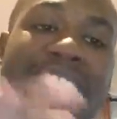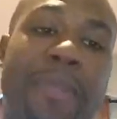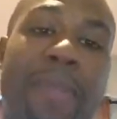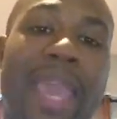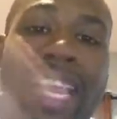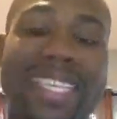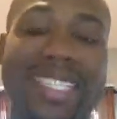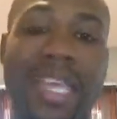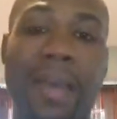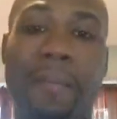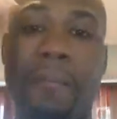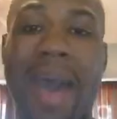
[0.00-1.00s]
space
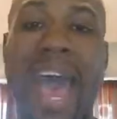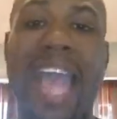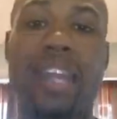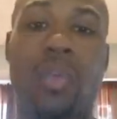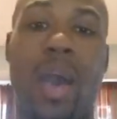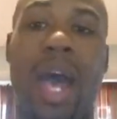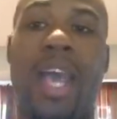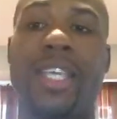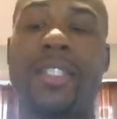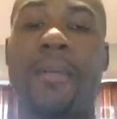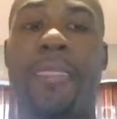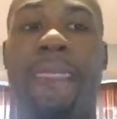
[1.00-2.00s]

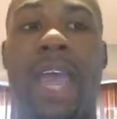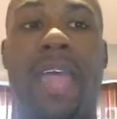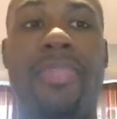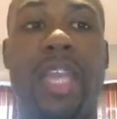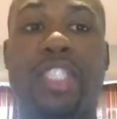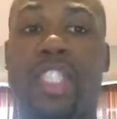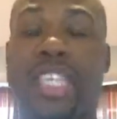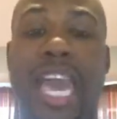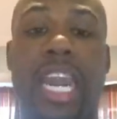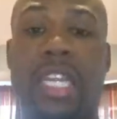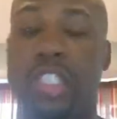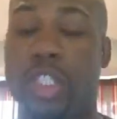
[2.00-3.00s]
mind-wise, and then just
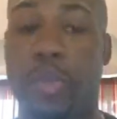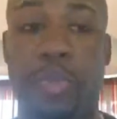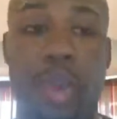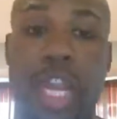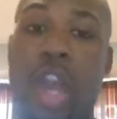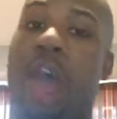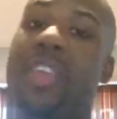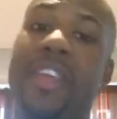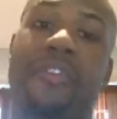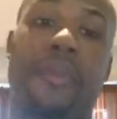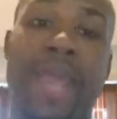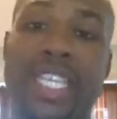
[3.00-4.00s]
kind of just bring all the
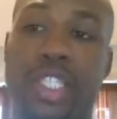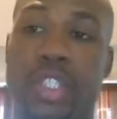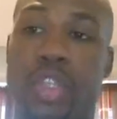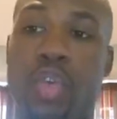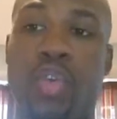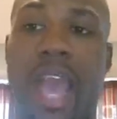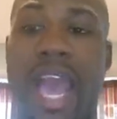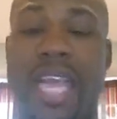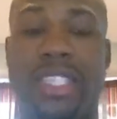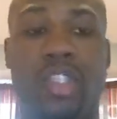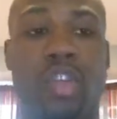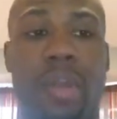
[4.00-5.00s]
information to you
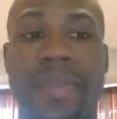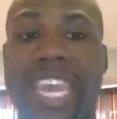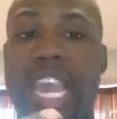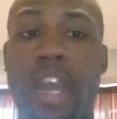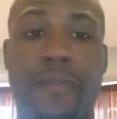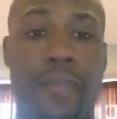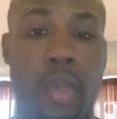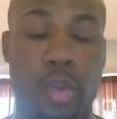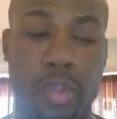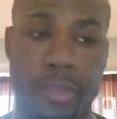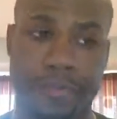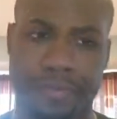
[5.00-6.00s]
guys. It's going to be
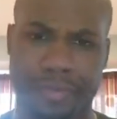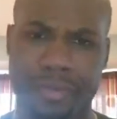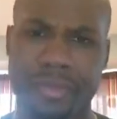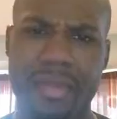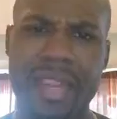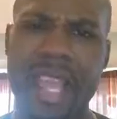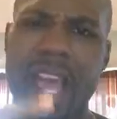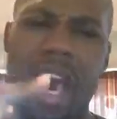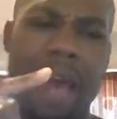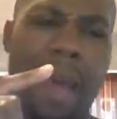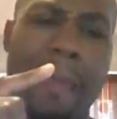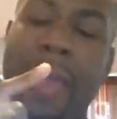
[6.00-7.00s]
interviews.
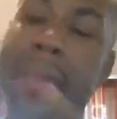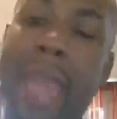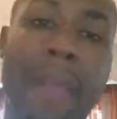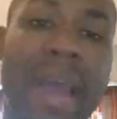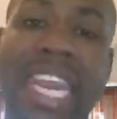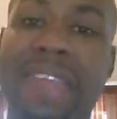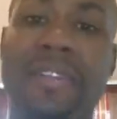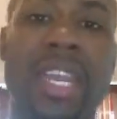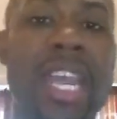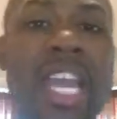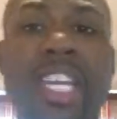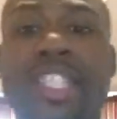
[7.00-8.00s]
Maybe I might
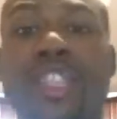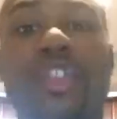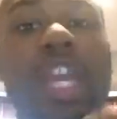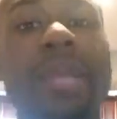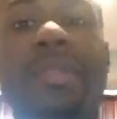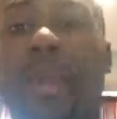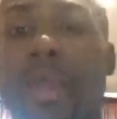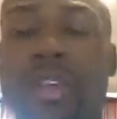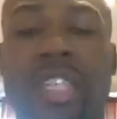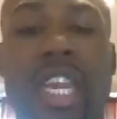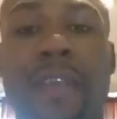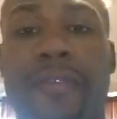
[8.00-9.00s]
even stream some of
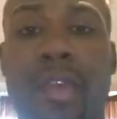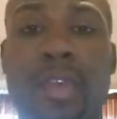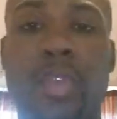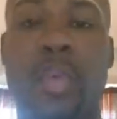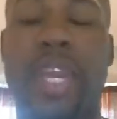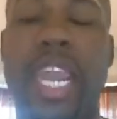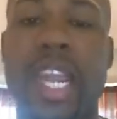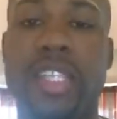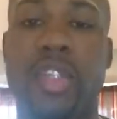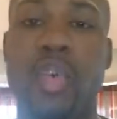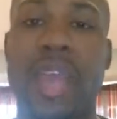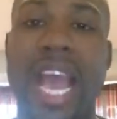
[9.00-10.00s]
those interviews on here
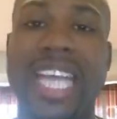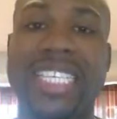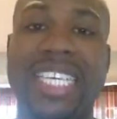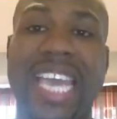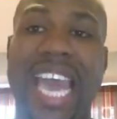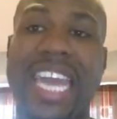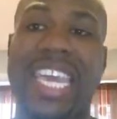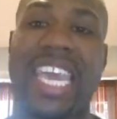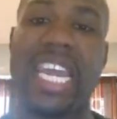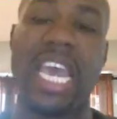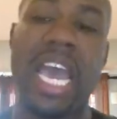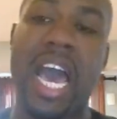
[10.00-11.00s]
so you guys can kind of
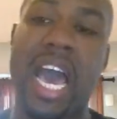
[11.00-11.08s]
get